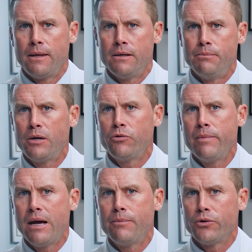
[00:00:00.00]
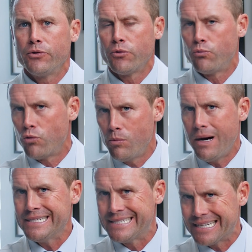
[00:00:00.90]
But remember, the
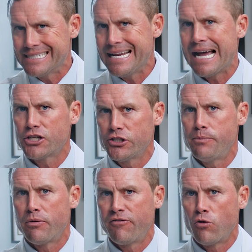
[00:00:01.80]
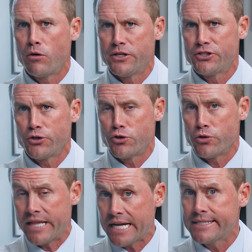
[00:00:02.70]
robot doesn't actually perform the
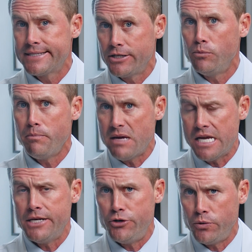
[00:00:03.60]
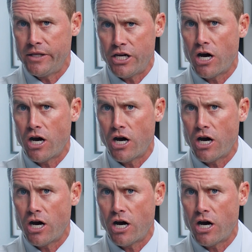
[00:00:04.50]
surgery. That's still me doing the